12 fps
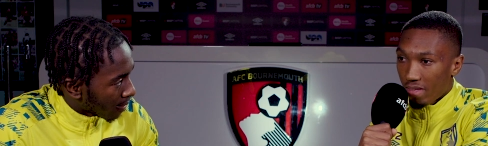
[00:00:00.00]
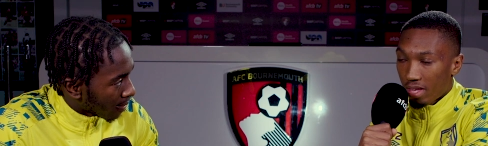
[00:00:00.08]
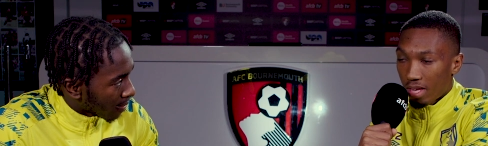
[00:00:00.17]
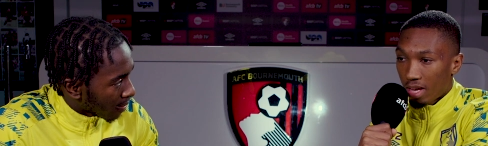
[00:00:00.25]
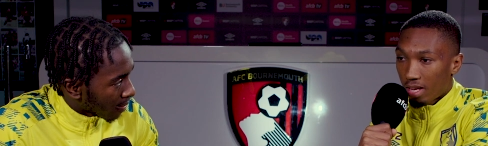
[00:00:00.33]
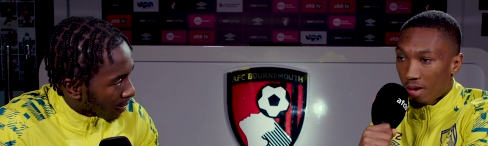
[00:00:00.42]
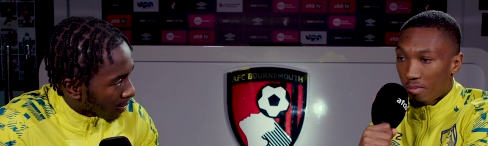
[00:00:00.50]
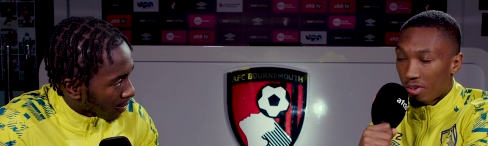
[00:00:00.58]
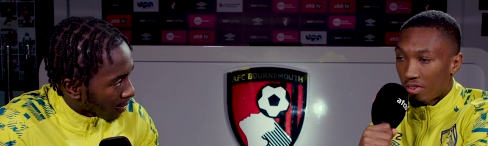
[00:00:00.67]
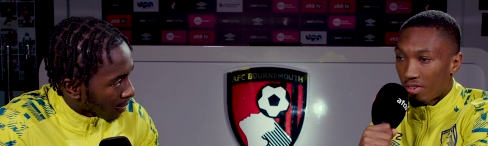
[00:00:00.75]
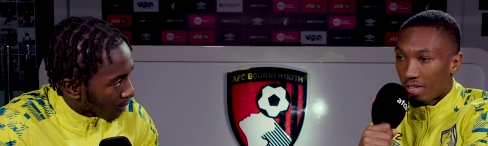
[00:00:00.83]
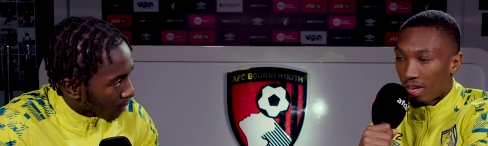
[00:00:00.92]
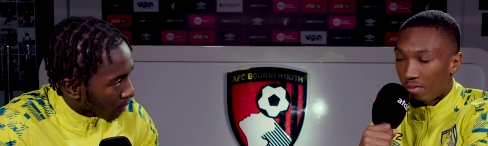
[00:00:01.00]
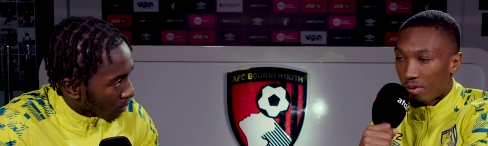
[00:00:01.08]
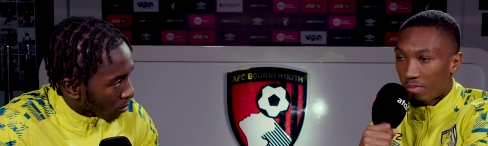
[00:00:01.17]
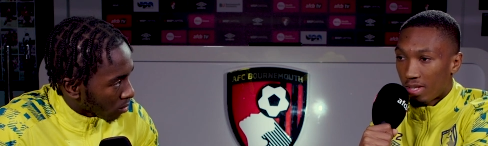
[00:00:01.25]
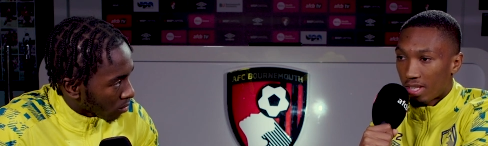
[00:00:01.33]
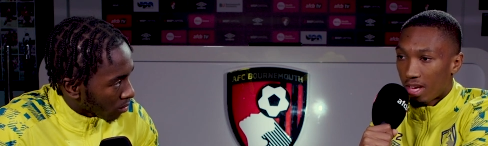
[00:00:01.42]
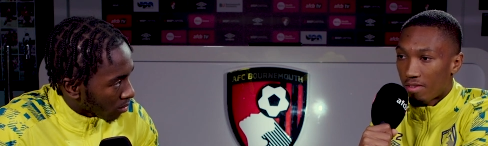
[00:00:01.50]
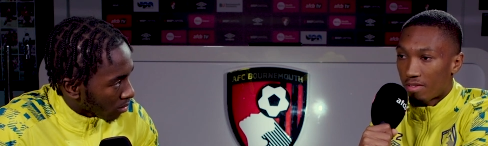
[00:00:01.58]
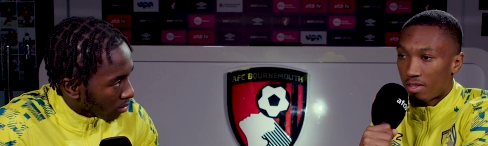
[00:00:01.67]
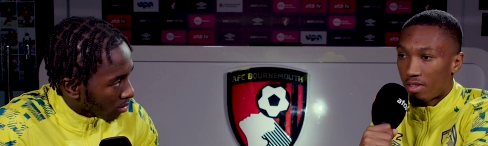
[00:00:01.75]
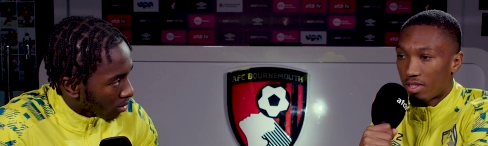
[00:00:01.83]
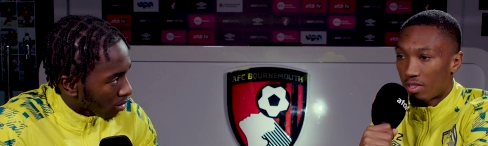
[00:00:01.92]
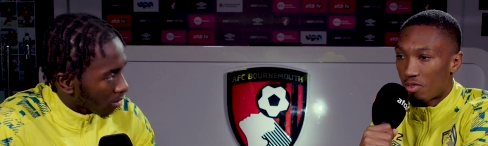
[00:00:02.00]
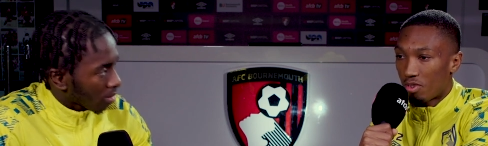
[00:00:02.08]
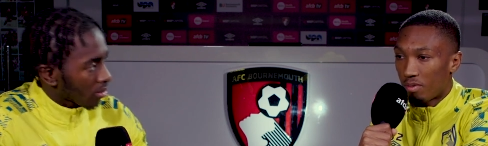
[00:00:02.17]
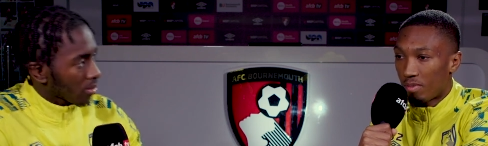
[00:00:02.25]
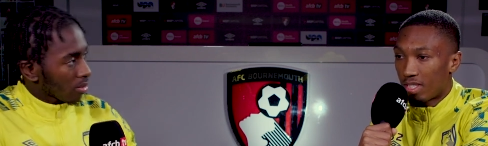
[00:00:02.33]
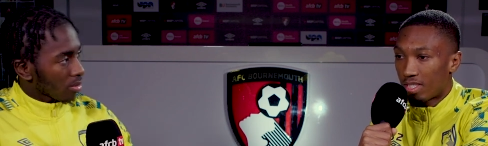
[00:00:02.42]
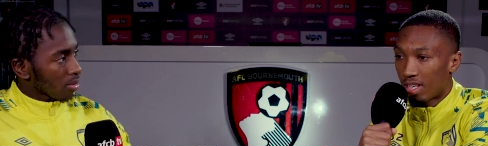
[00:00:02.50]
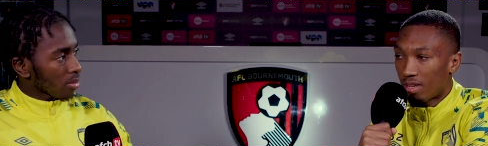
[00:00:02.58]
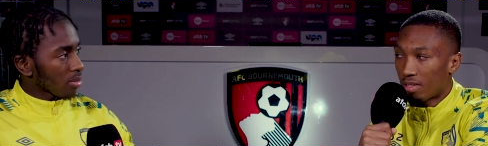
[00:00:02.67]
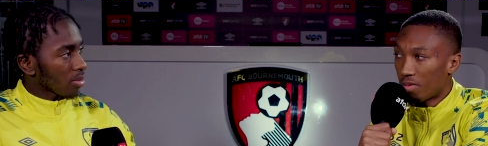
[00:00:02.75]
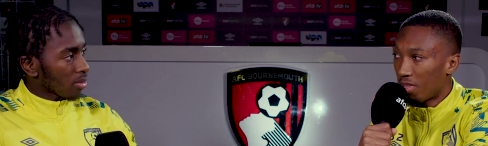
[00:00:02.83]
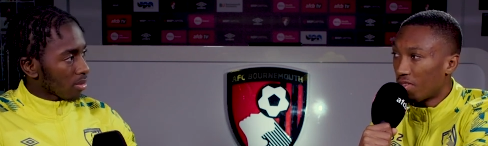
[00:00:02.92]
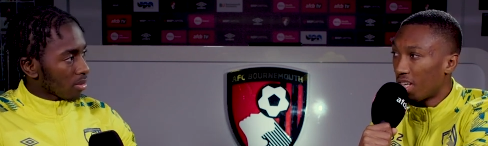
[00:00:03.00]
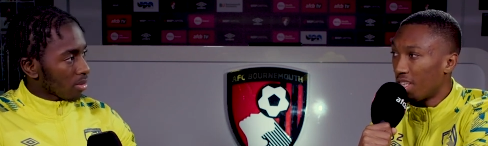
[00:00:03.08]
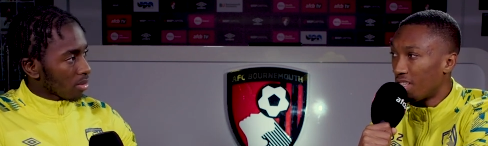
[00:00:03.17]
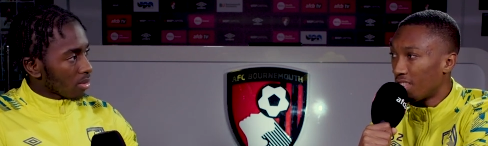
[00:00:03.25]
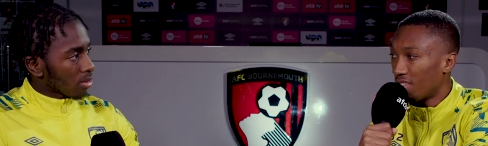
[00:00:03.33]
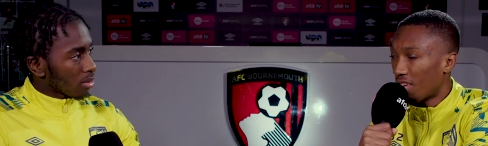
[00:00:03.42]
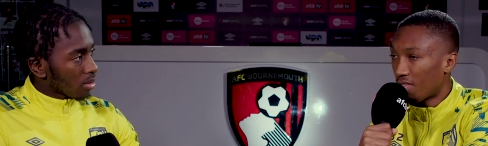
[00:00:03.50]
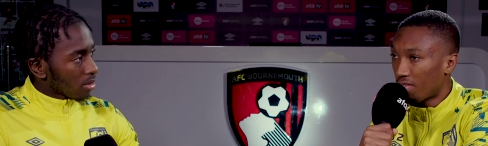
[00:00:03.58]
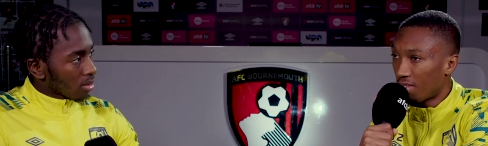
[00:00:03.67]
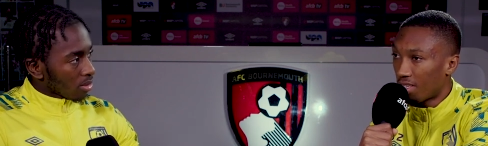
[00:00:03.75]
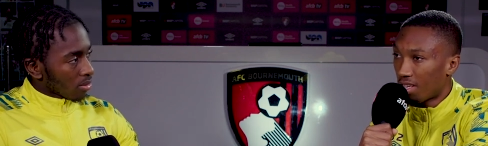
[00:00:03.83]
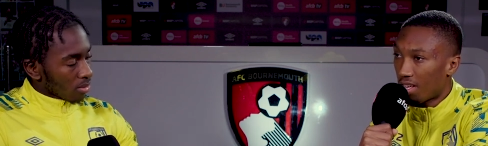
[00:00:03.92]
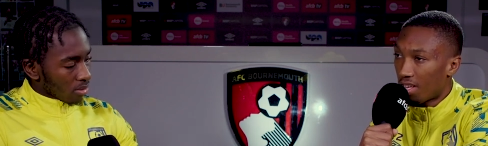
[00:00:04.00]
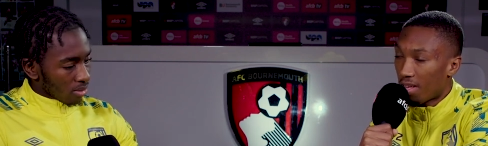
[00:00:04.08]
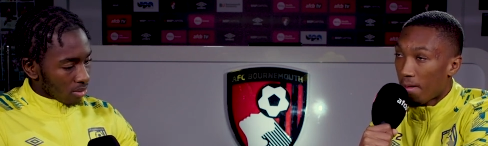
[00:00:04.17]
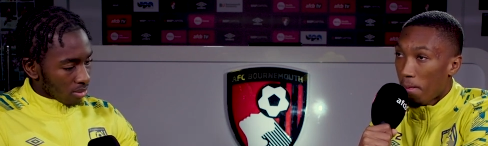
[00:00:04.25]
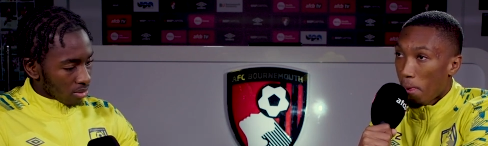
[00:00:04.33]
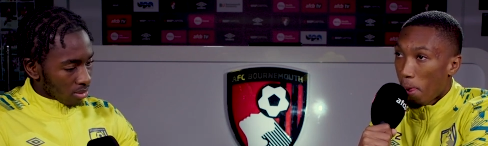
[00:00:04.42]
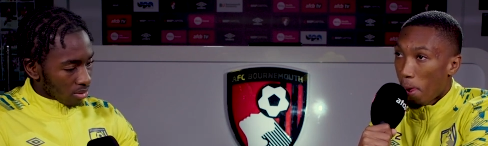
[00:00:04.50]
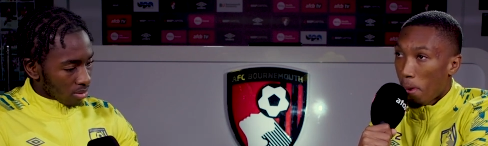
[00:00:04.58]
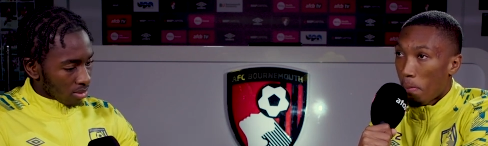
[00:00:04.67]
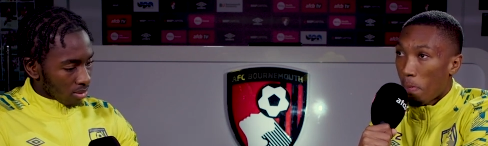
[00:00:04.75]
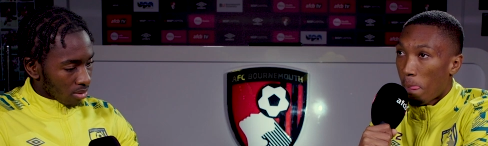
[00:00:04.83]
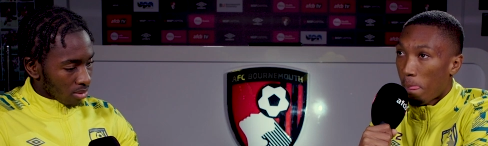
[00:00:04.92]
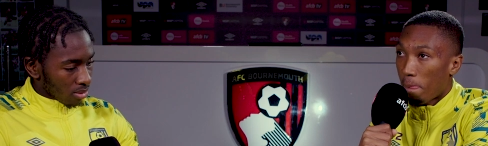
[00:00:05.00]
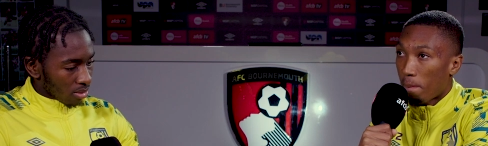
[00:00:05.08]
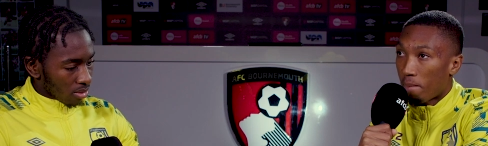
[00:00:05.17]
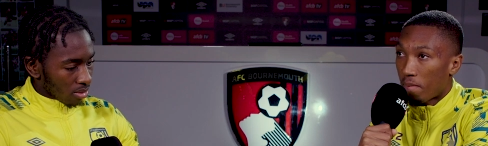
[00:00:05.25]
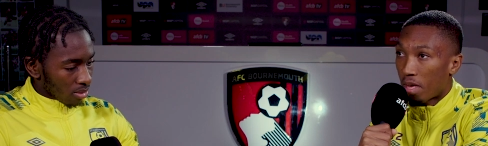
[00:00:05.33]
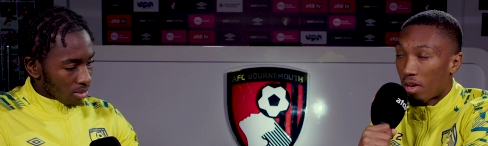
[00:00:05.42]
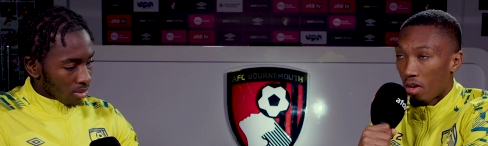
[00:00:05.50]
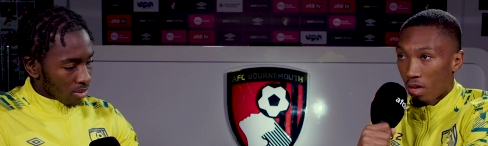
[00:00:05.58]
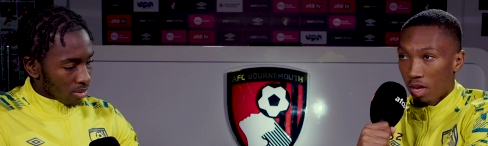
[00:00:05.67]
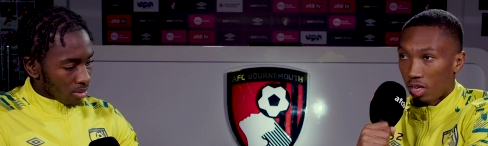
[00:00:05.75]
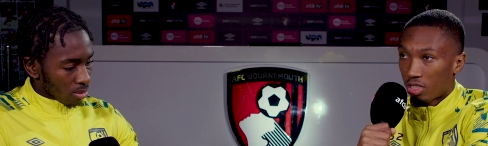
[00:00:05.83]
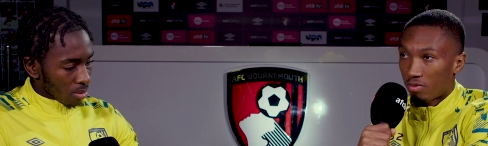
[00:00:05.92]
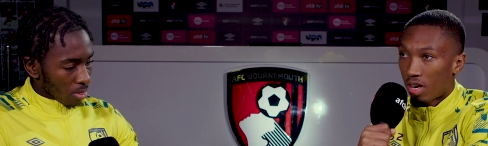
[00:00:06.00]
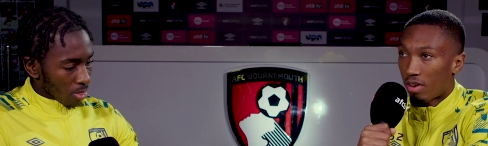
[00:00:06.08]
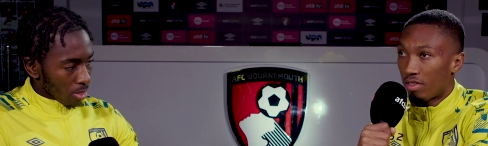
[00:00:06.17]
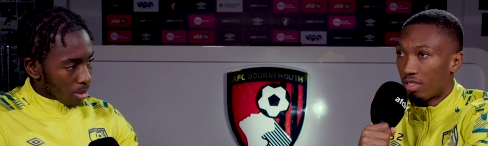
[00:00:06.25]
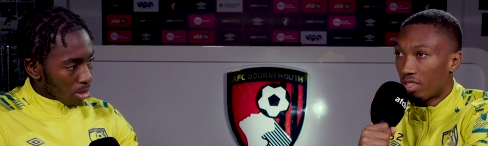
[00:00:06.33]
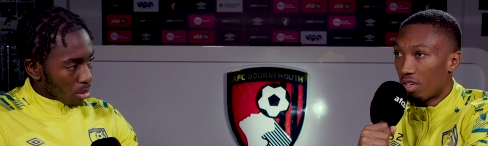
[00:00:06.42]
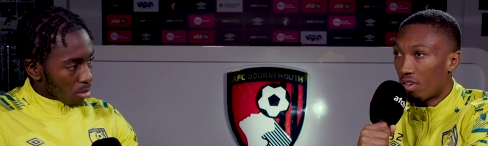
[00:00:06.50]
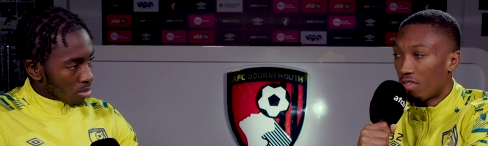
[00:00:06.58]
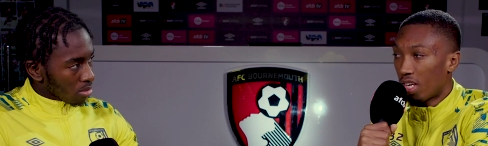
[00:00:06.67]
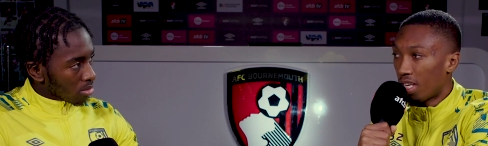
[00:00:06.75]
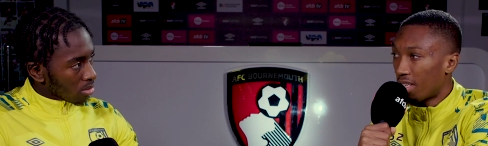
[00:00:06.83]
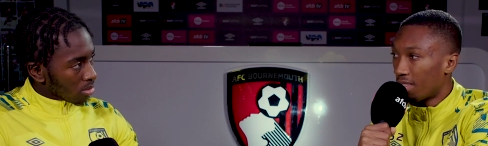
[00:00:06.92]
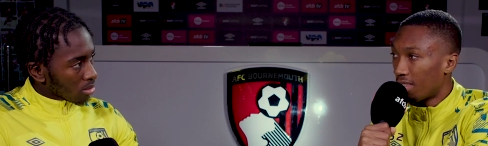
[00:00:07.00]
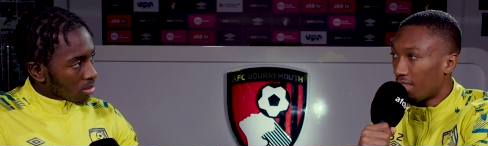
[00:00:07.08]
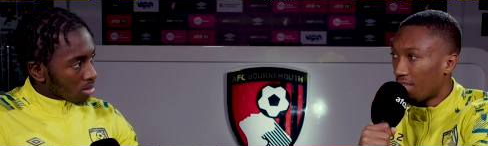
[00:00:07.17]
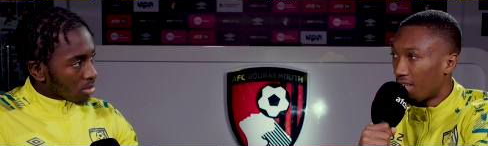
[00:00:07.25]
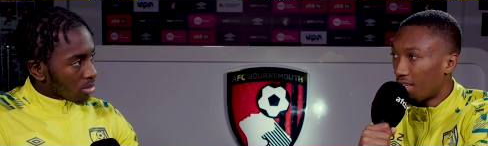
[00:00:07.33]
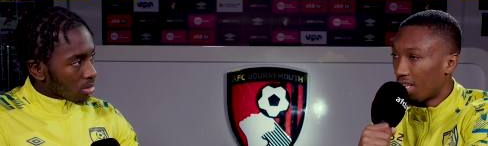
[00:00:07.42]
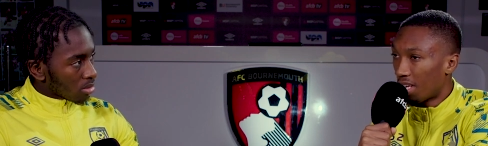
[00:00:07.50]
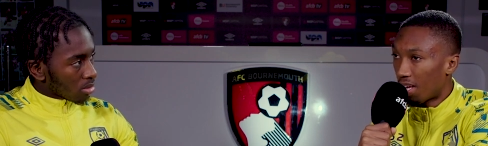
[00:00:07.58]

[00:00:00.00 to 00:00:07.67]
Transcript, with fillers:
Speaker 1: yeah, coming on, I remember the gaffer calling me and saying to be ready and stuff, and um, yeah, no, I was just raring to go really, and luckily